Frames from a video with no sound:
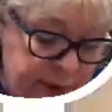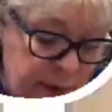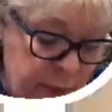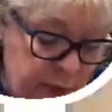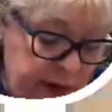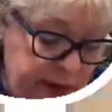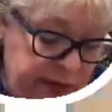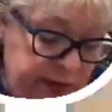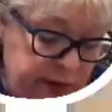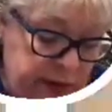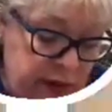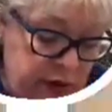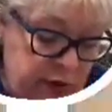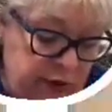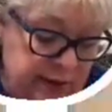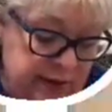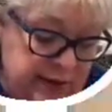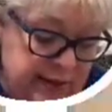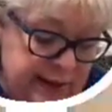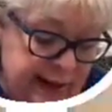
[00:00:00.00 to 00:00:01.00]
one of the
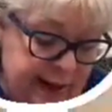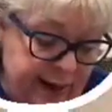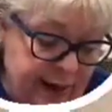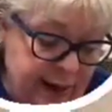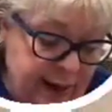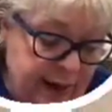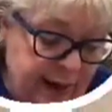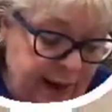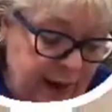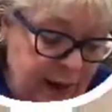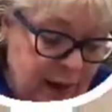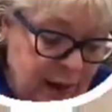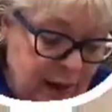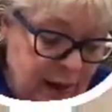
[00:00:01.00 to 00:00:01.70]
cutest die cutting